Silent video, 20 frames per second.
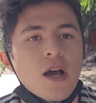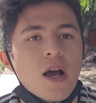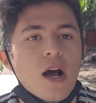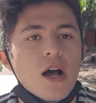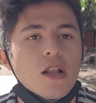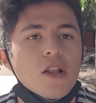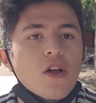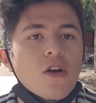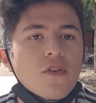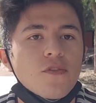a
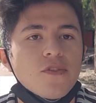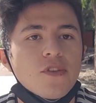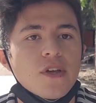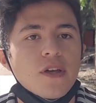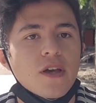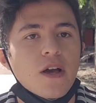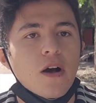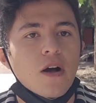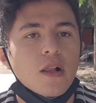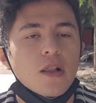lot of
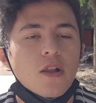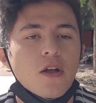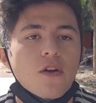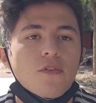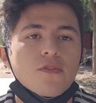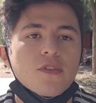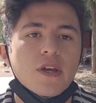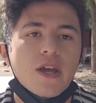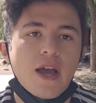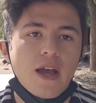
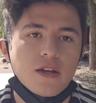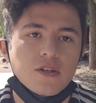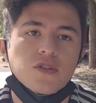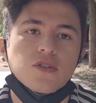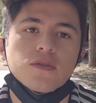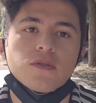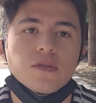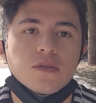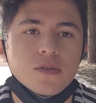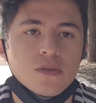the
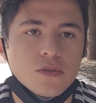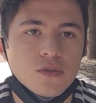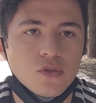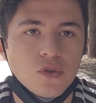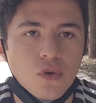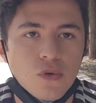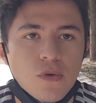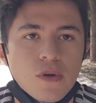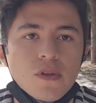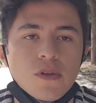actions
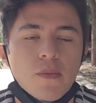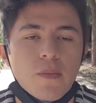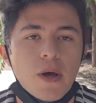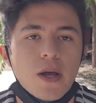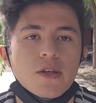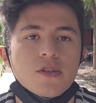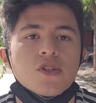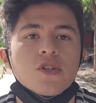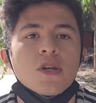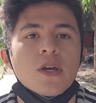during the
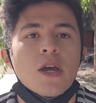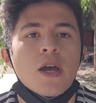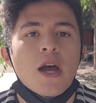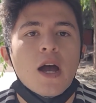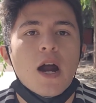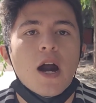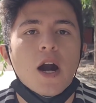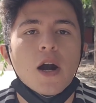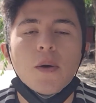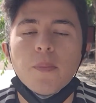match
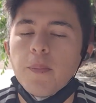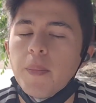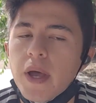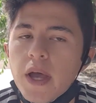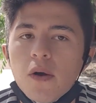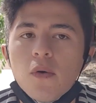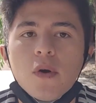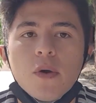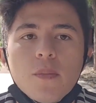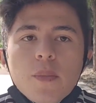are
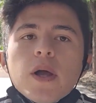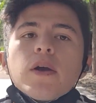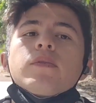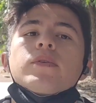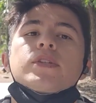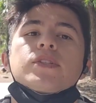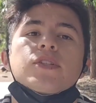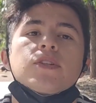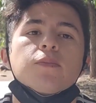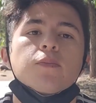very, very
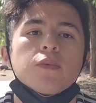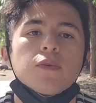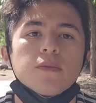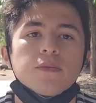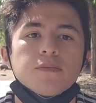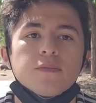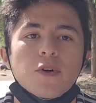simple.